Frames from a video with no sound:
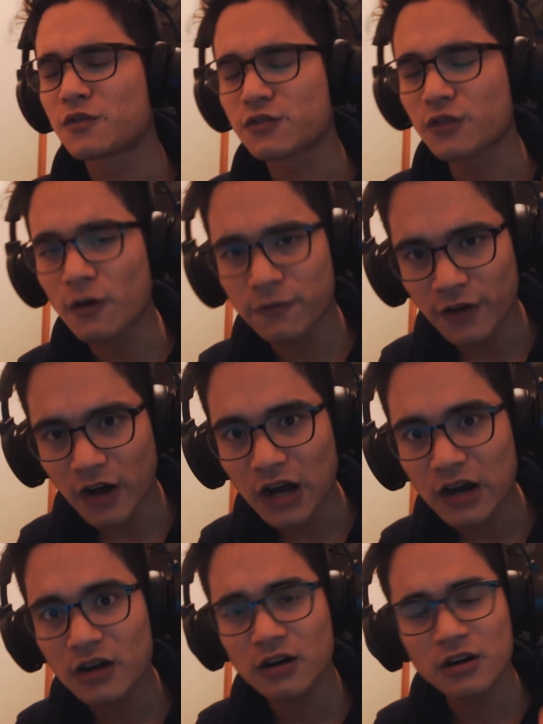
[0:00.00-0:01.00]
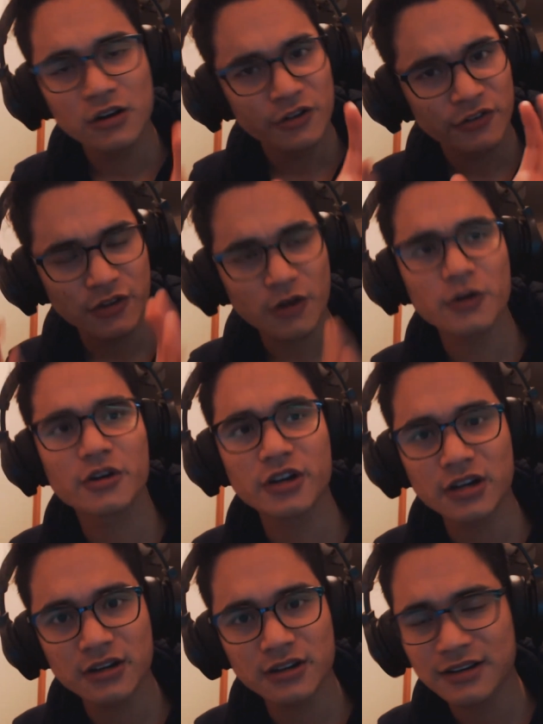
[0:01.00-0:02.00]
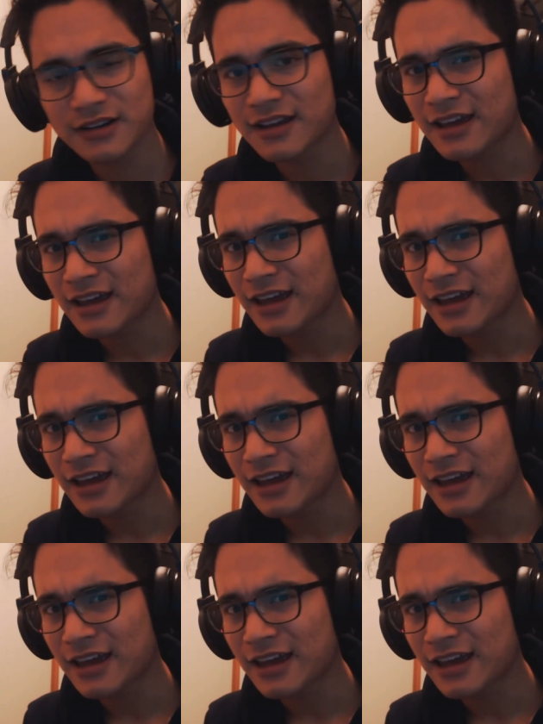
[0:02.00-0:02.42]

So far, so good.